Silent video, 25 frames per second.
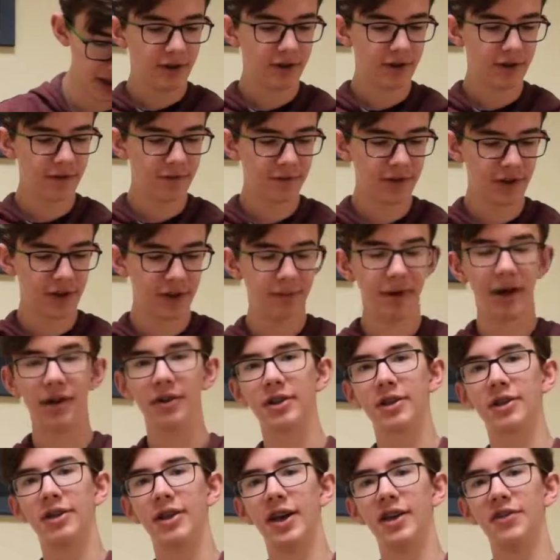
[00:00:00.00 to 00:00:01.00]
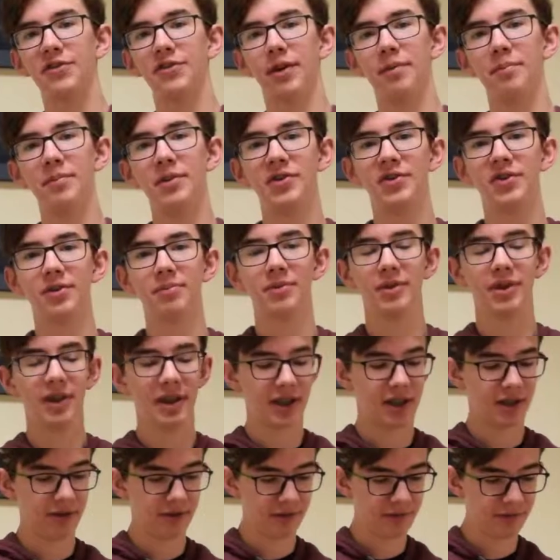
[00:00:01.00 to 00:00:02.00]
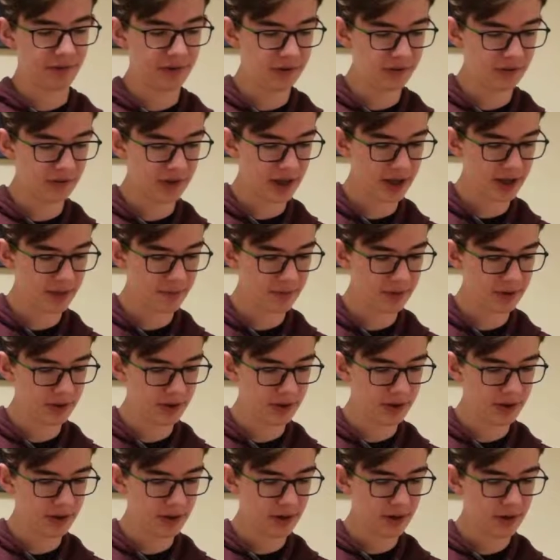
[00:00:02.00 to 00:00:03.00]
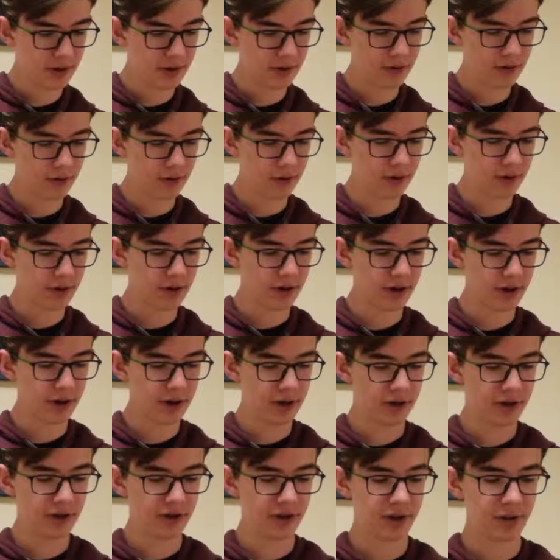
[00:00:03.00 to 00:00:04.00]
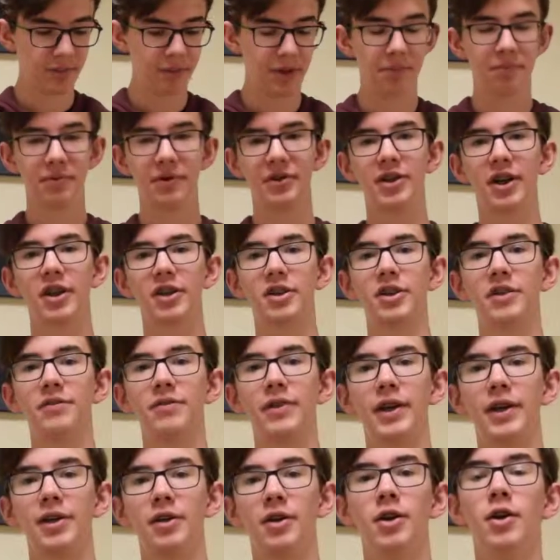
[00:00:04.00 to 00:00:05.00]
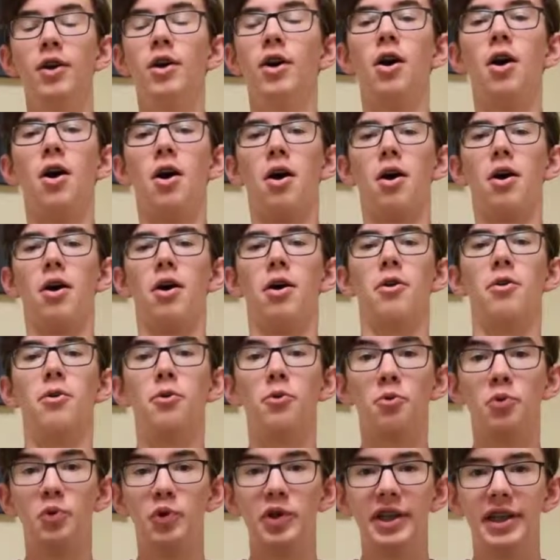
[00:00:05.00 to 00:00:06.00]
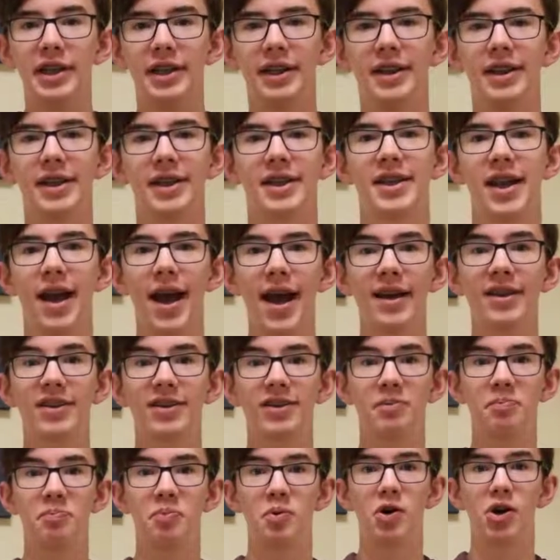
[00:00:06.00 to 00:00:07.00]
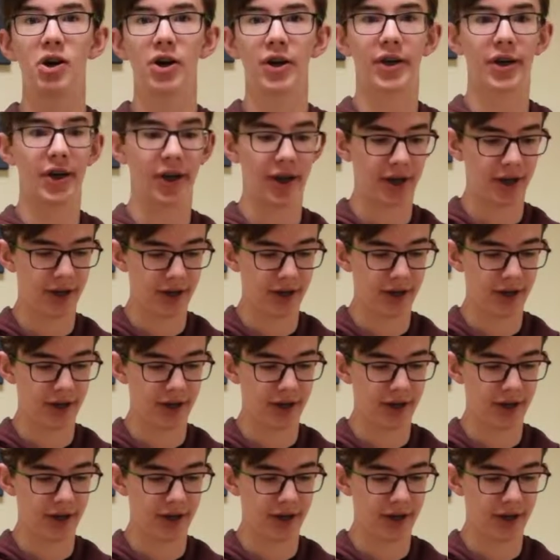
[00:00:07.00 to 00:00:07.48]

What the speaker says: You can fill them out in class while Mr. Malecki reviews them, or you can be productive and read the textbook!